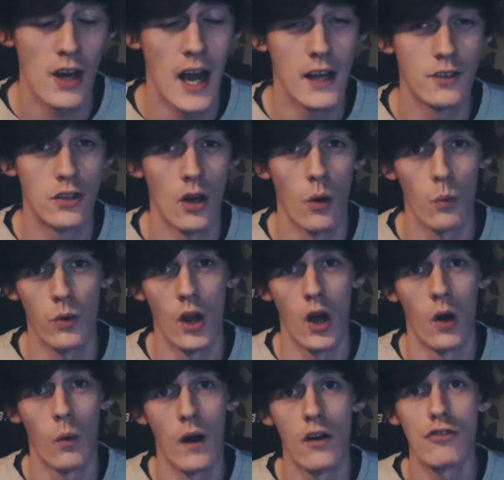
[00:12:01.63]
I don't
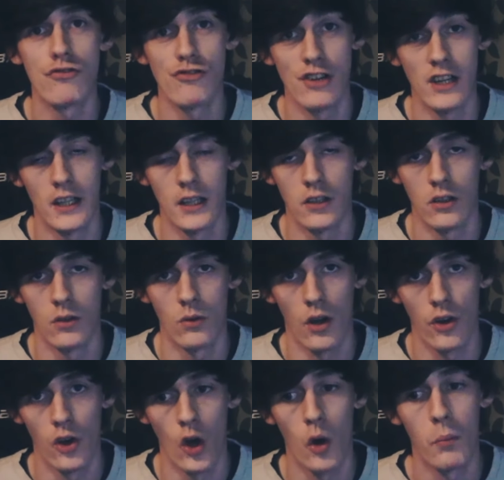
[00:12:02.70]
know. I really do
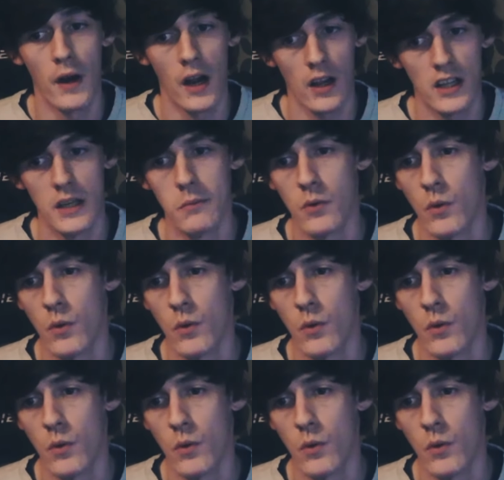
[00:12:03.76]
not know, but I'll keep you